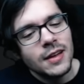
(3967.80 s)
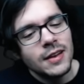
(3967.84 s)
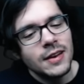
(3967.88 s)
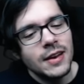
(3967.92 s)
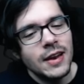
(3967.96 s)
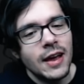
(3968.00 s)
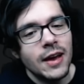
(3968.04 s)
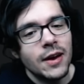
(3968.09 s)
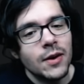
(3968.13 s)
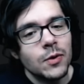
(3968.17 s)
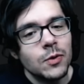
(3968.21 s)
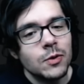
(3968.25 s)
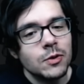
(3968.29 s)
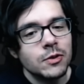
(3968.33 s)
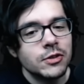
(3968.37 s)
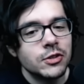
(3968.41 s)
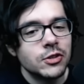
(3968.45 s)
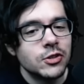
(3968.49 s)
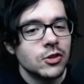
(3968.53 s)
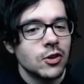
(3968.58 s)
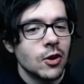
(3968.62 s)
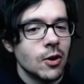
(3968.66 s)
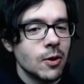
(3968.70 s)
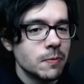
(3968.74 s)
Now,
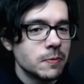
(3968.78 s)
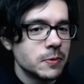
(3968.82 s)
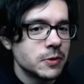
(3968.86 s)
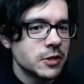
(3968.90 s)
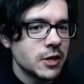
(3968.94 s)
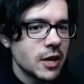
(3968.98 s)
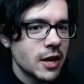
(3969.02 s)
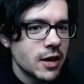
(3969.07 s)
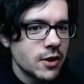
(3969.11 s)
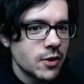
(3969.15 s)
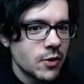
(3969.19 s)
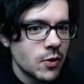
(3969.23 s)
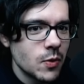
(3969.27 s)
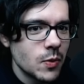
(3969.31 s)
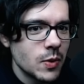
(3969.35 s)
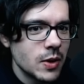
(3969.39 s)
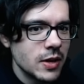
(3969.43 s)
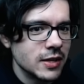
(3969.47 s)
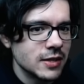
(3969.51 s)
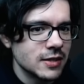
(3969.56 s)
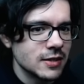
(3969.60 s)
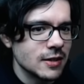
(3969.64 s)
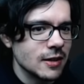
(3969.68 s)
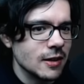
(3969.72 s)
Sharp Shadow
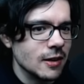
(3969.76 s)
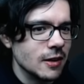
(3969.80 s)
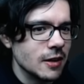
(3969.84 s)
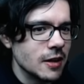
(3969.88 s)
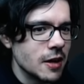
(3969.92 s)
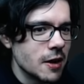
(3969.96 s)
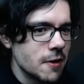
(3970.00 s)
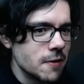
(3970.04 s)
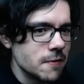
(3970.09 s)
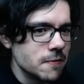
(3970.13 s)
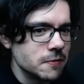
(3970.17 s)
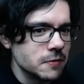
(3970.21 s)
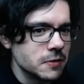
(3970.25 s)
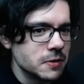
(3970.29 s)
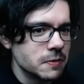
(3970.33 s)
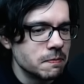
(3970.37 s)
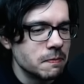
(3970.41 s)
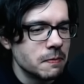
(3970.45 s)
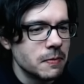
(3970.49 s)
is loved